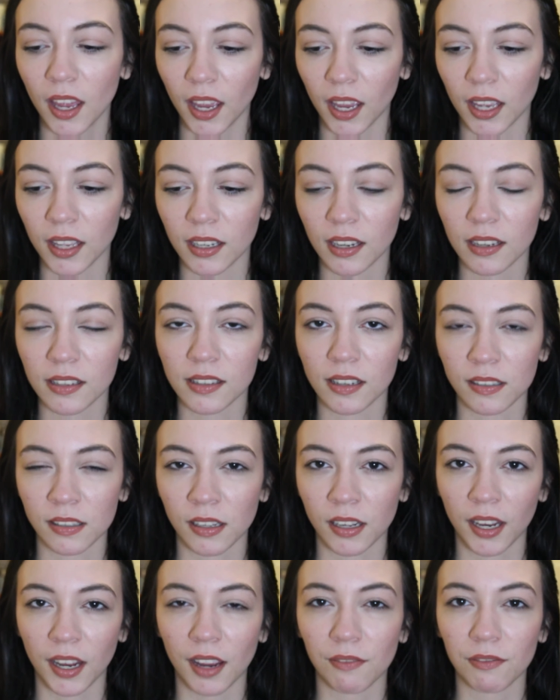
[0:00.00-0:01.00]
and it
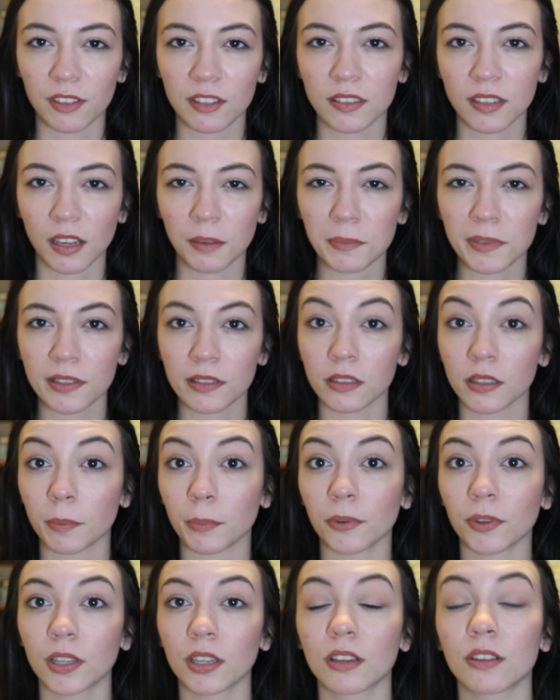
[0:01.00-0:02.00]
doesn't have the same
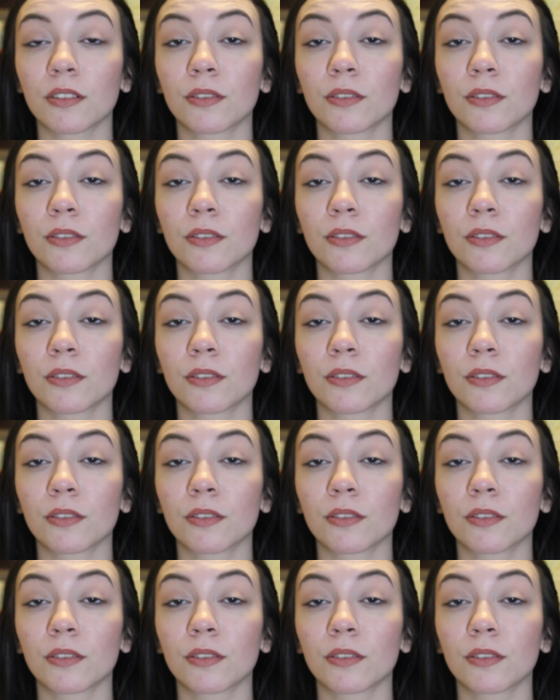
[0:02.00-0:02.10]
slippery,